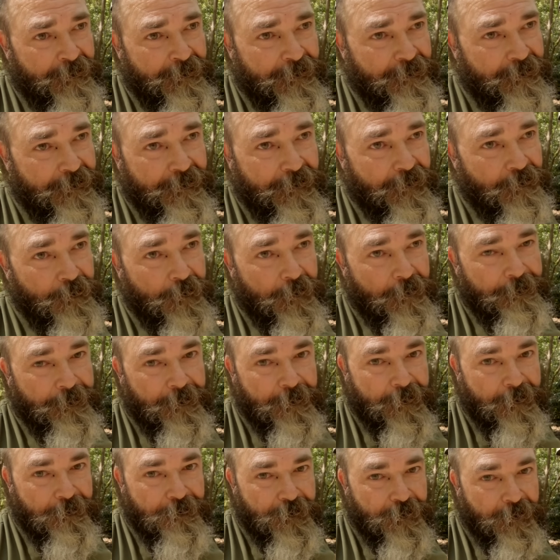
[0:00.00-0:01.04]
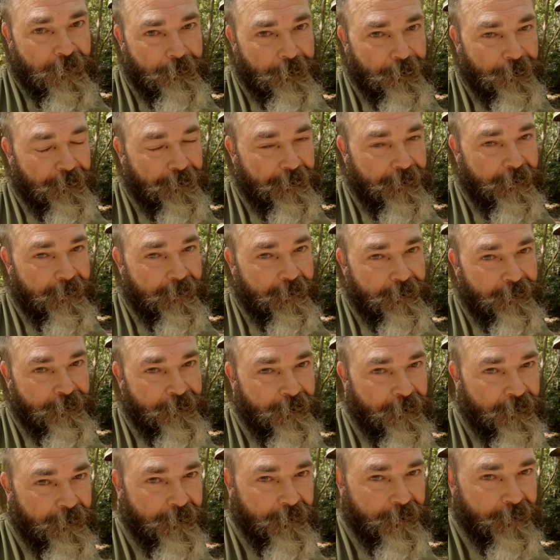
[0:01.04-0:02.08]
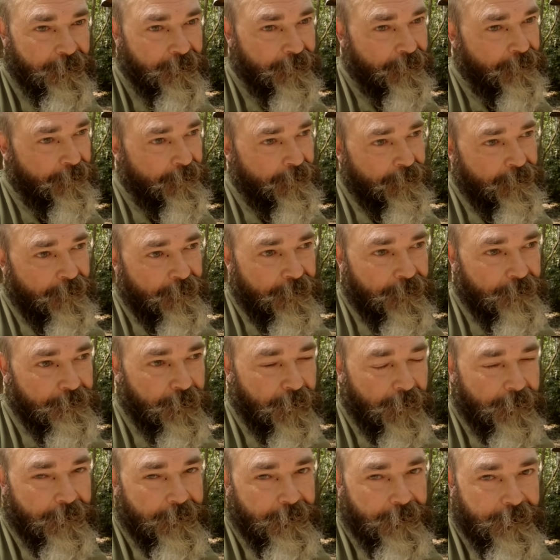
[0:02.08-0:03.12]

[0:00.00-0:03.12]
you know what, I'm not giving up on it now. I'm bloody